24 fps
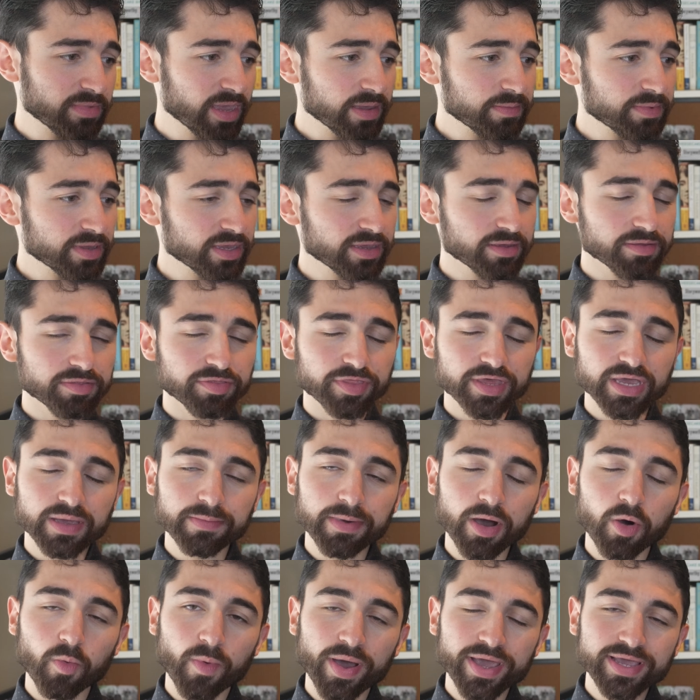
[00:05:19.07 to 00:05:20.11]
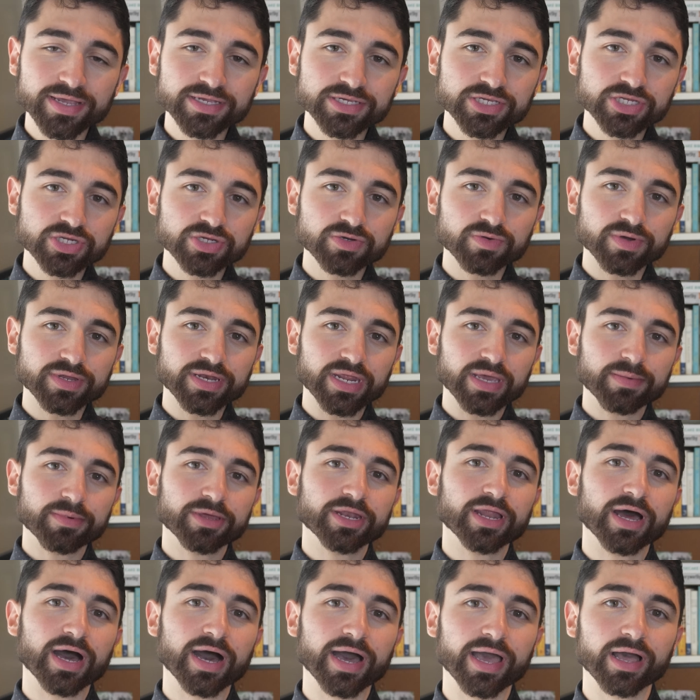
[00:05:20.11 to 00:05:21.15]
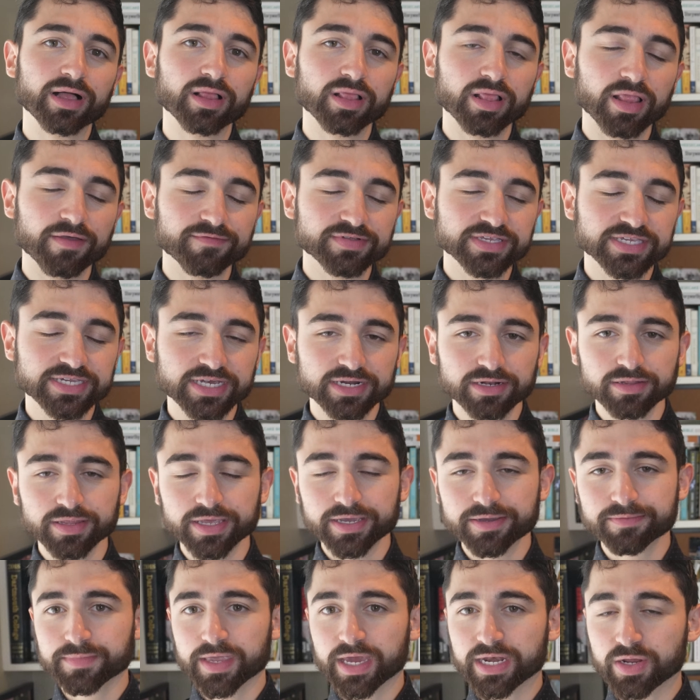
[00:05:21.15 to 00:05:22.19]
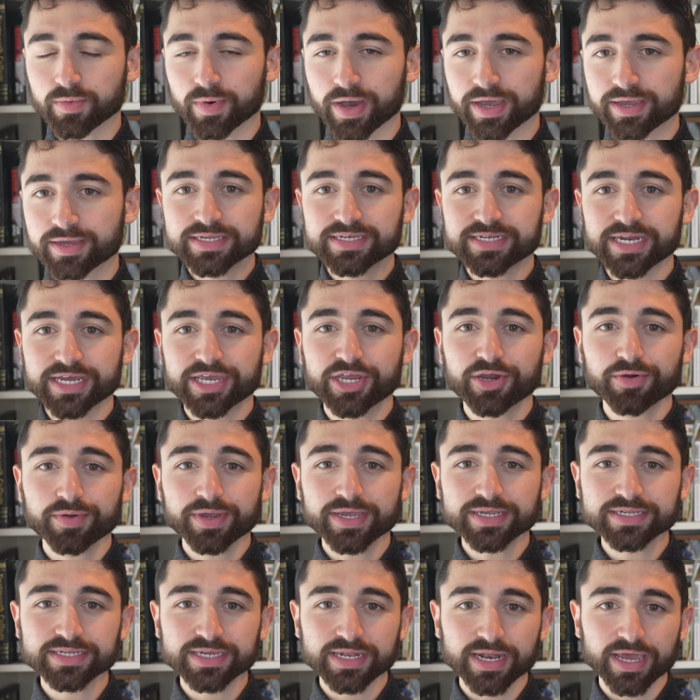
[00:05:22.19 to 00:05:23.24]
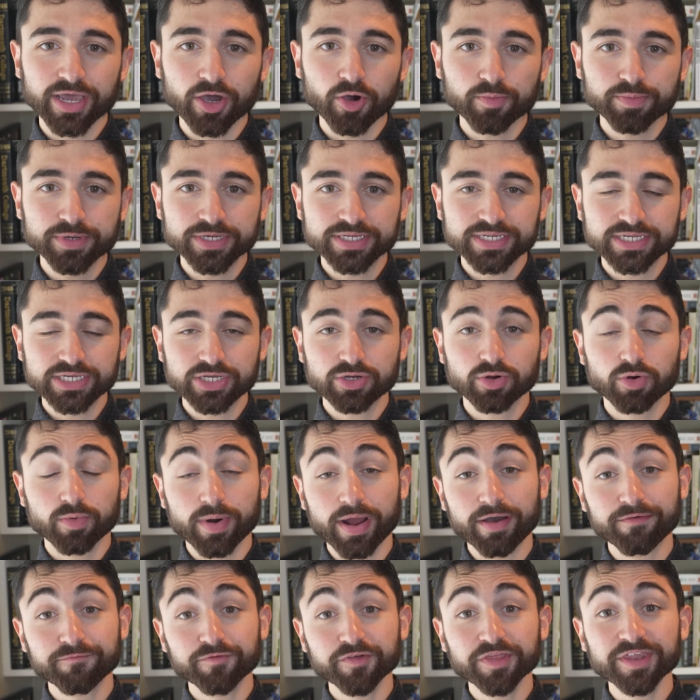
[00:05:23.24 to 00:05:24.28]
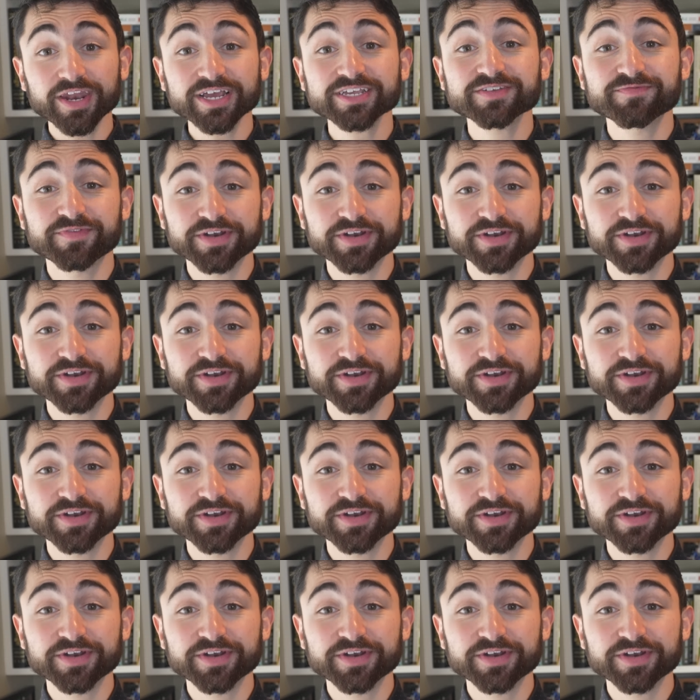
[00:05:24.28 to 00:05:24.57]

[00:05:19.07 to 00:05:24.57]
maybe think about ways to inhibit I L eleven signaling. Anyway, stay curious and I hope to see you around for the next